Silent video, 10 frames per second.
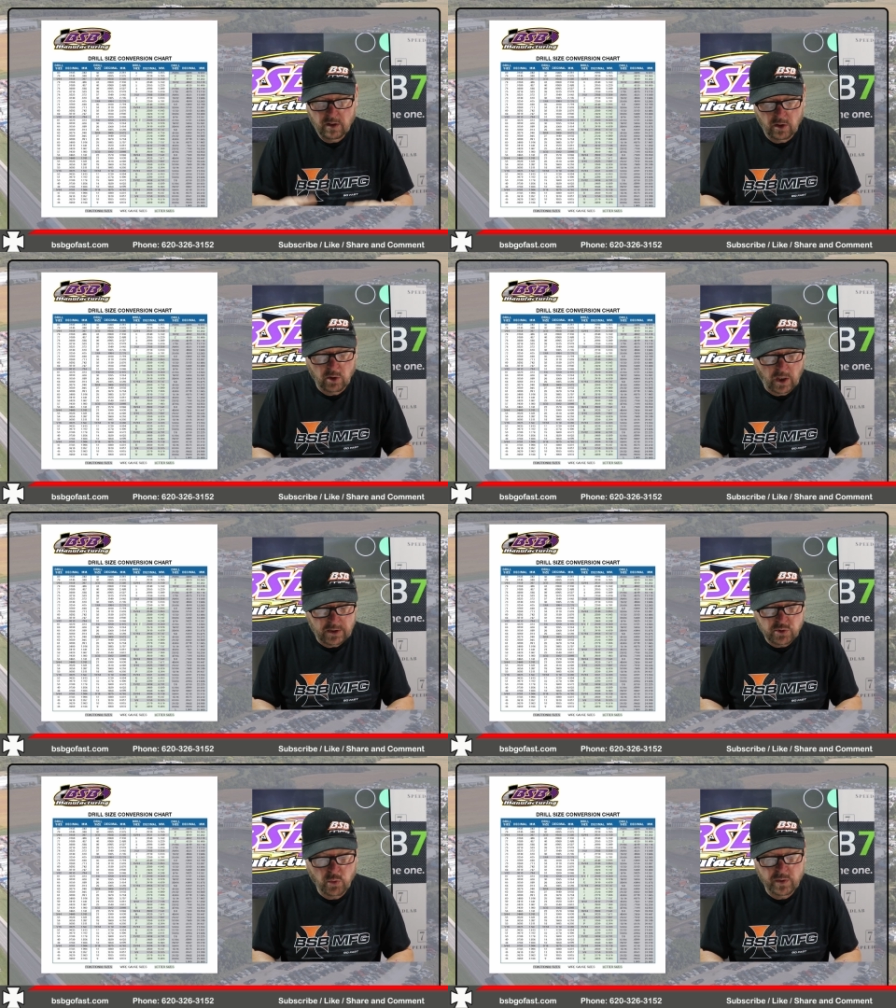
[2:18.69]
a lot
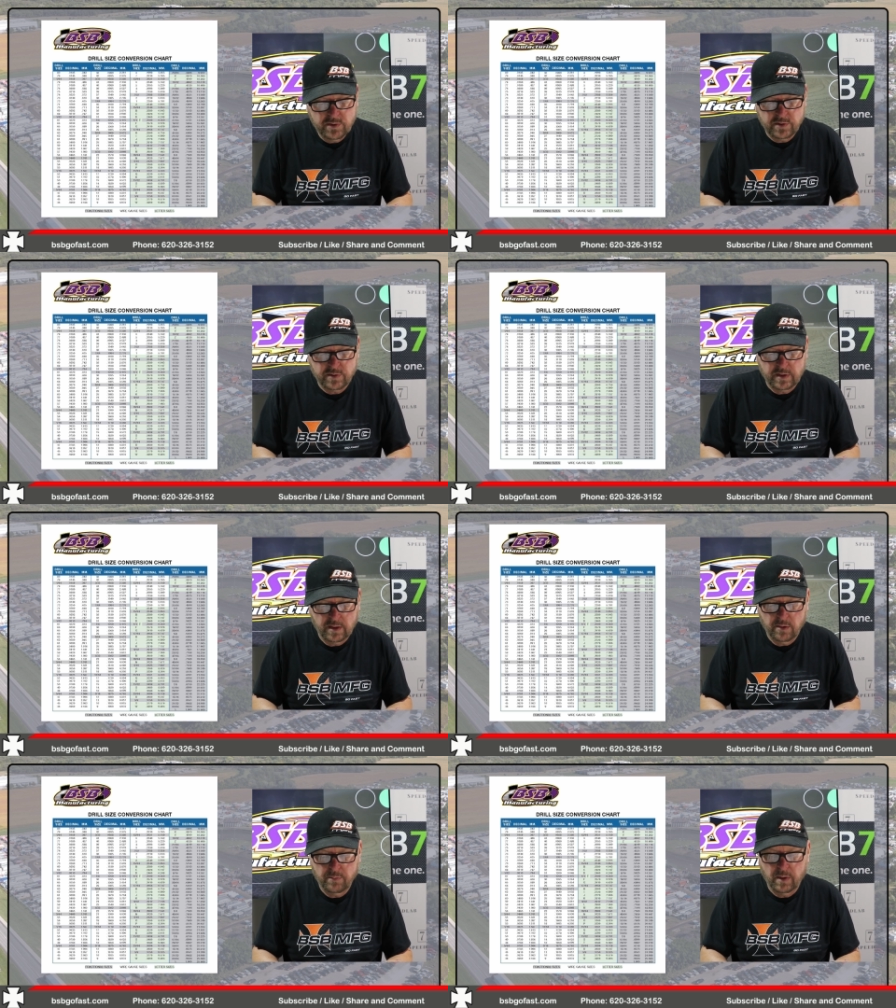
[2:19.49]
of choices
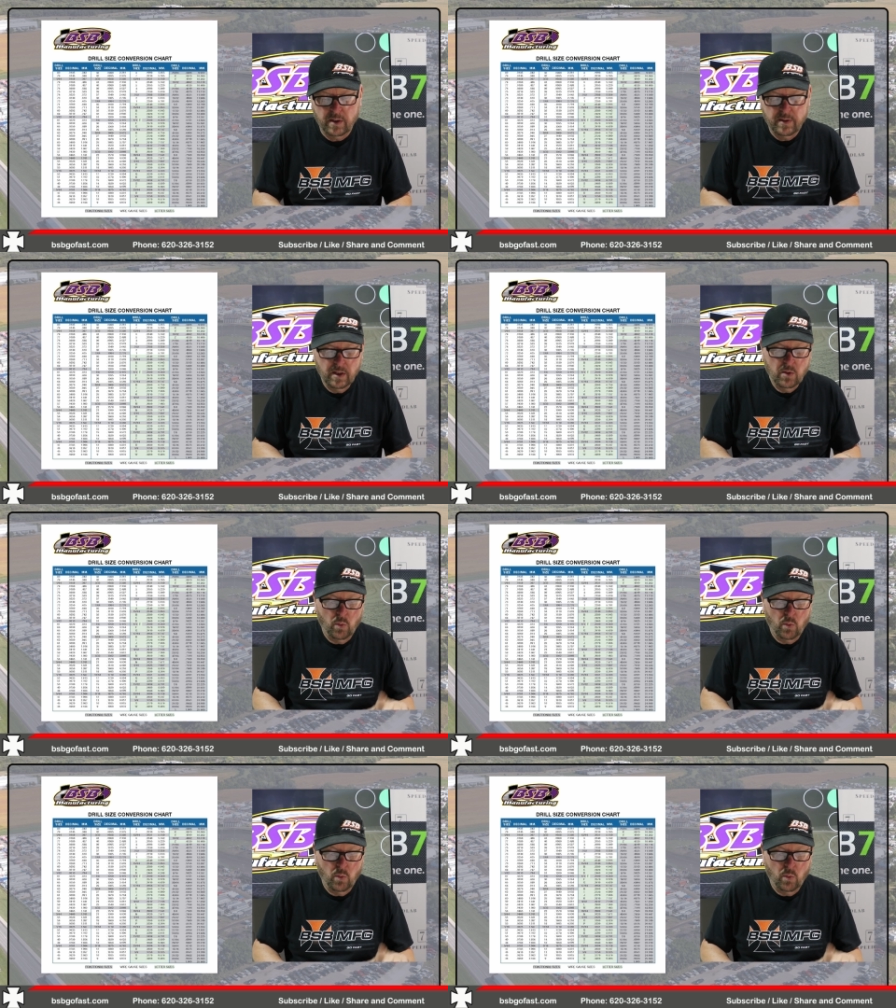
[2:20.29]
there, but